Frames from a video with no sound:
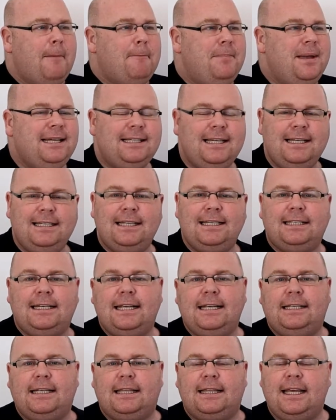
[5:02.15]
Businesses
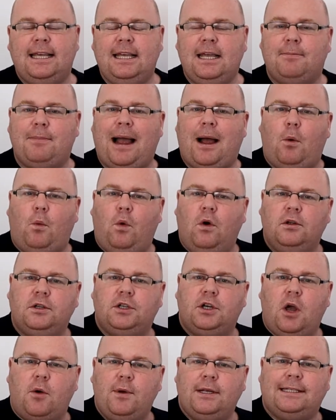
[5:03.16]
need to think about what's
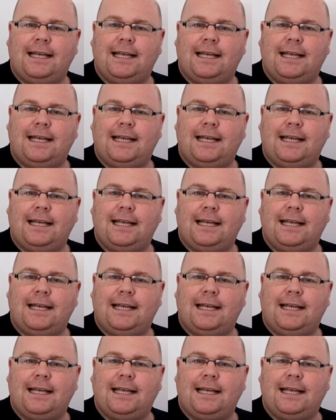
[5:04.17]
going